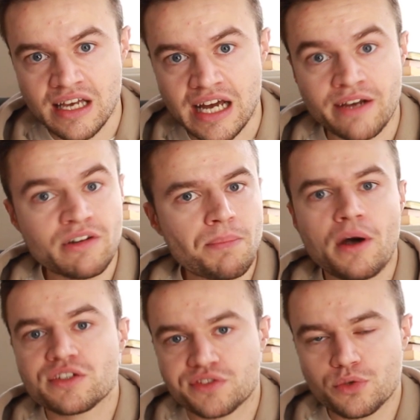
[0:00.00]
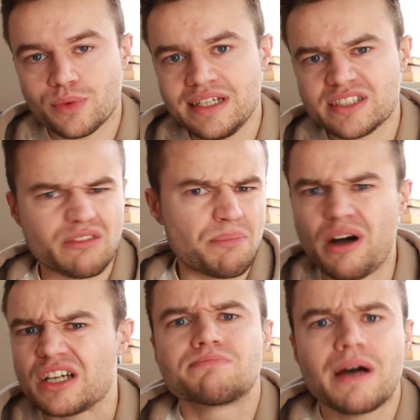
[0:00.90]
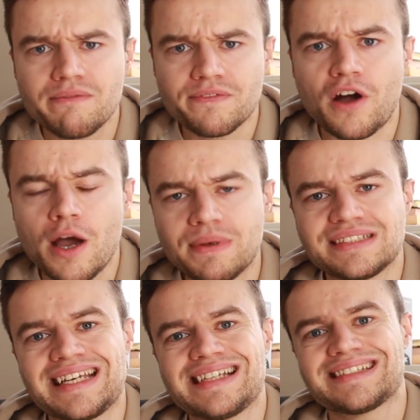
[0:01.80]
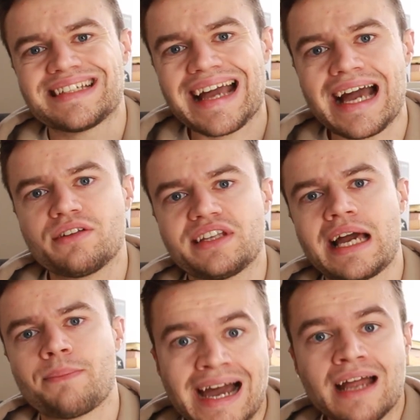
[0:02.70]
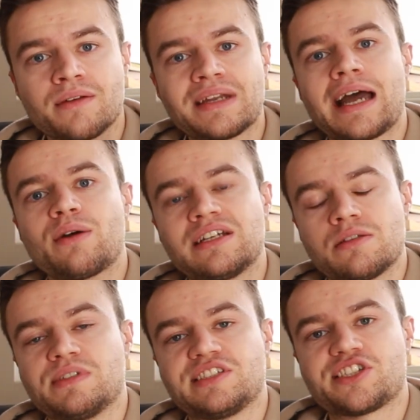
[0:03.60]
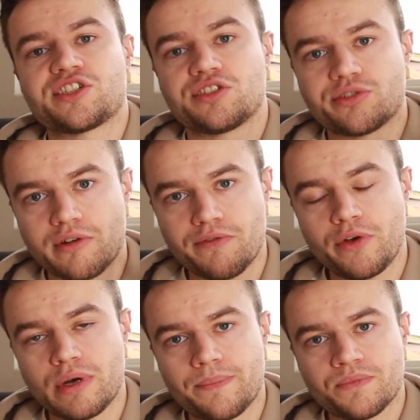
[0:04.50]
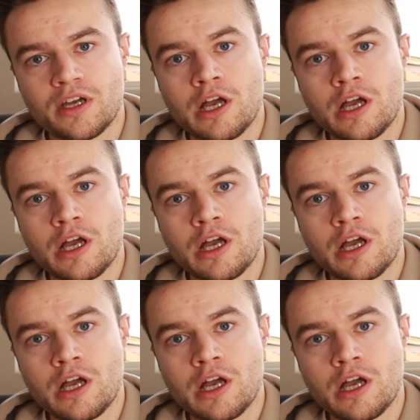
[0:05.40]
And over the past few weeks, over the past month, I've been testing out the app and am now in the position to review it.